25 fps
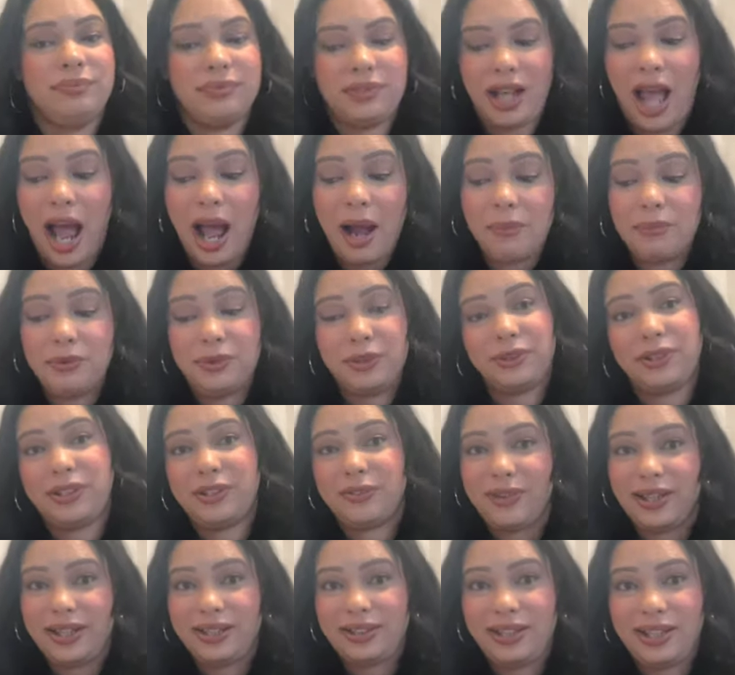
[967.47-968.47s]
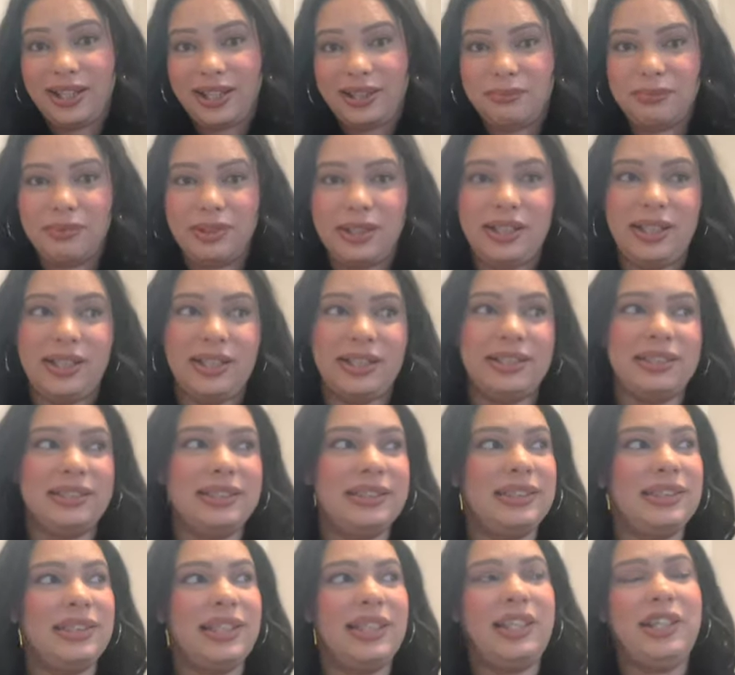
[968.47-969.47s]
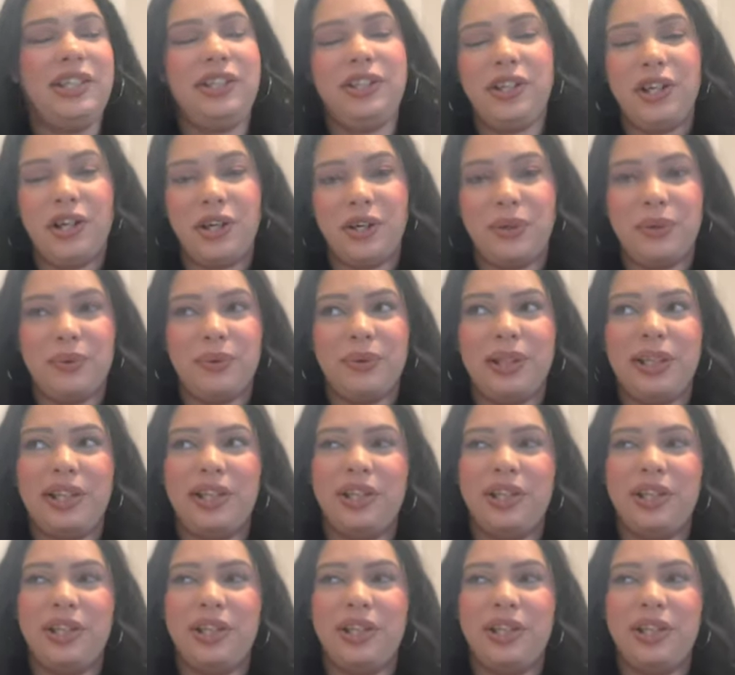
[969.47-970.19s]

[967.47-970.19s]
I'm doing the right thing. Because, you know,